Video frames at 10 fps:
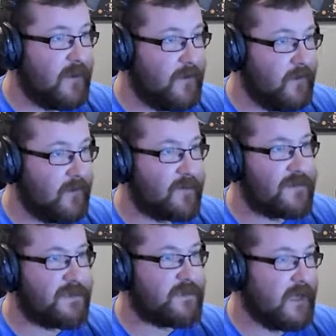
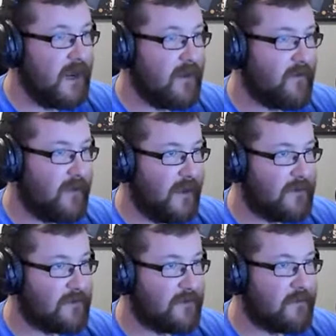War's entire
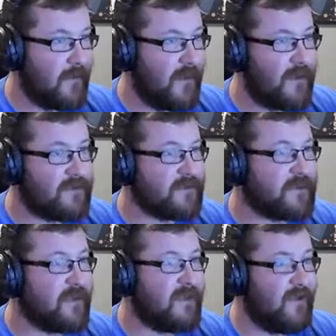theatrical run in
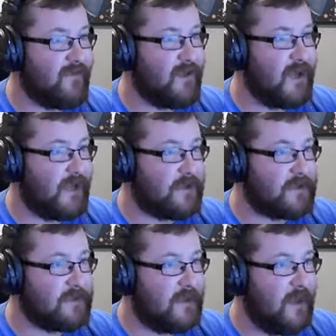just 11
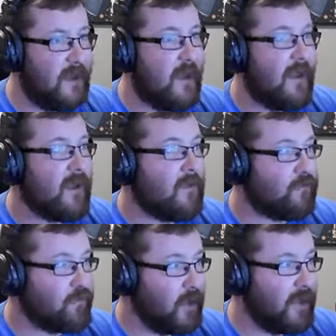days
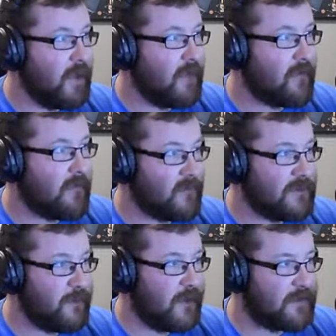and breaking
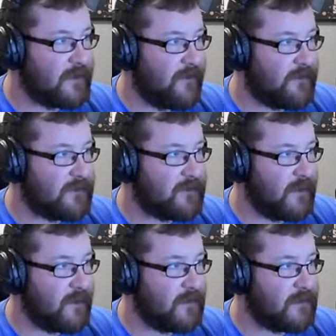numerous box office
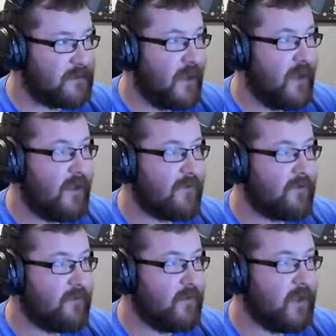records,
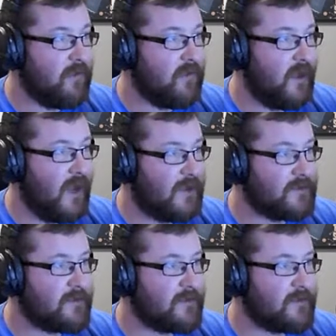including becoming the highest